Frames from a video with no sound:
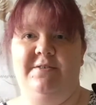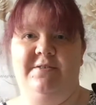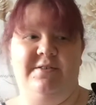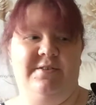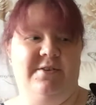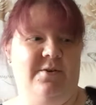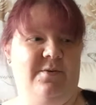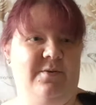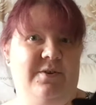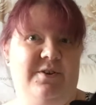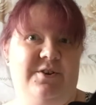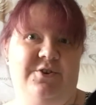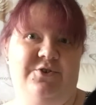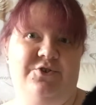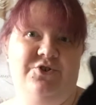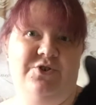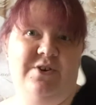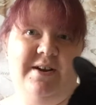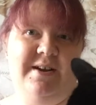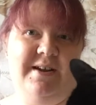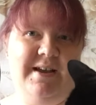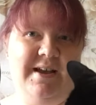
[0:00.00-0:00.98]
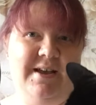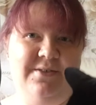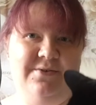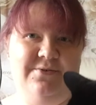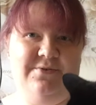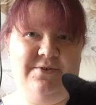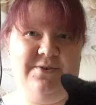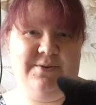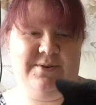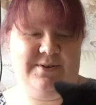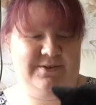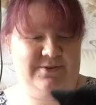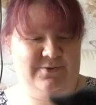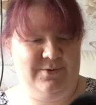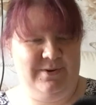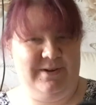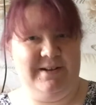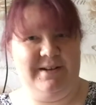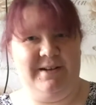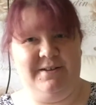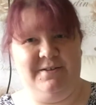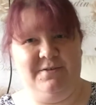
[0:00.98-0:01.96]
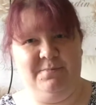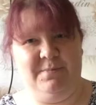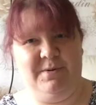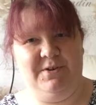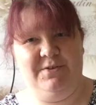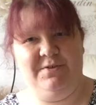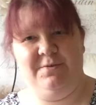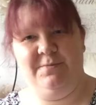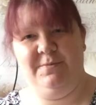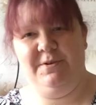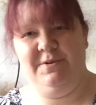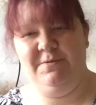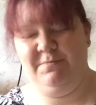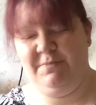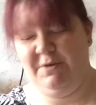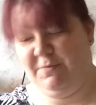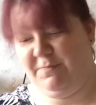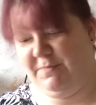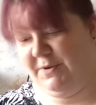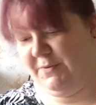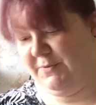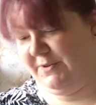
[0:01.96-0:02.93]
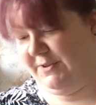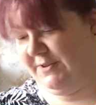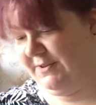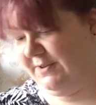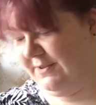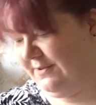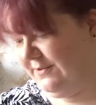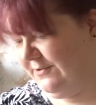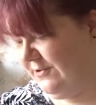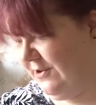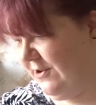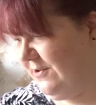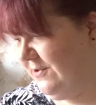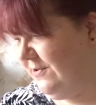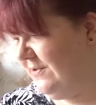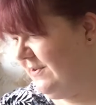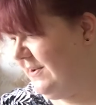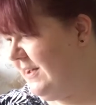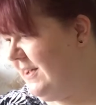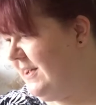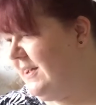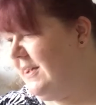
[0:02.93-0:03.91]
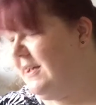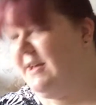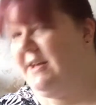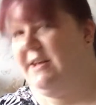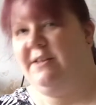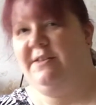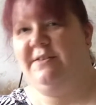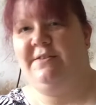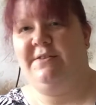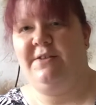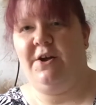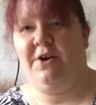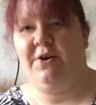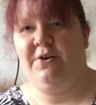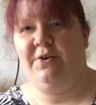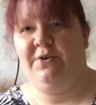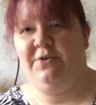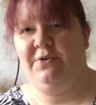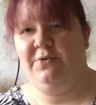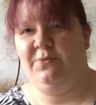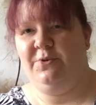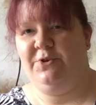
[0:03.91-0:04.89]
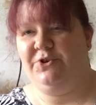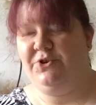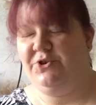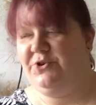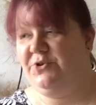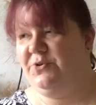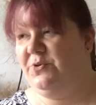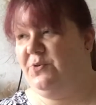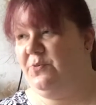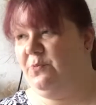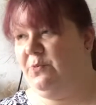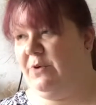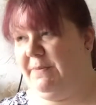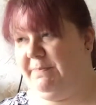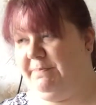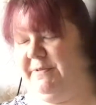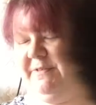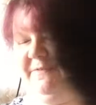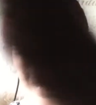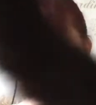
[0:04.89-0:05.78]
so I'm going to try and get through it as quickly as possible, and Poppy wants a stroke. So we'll do whips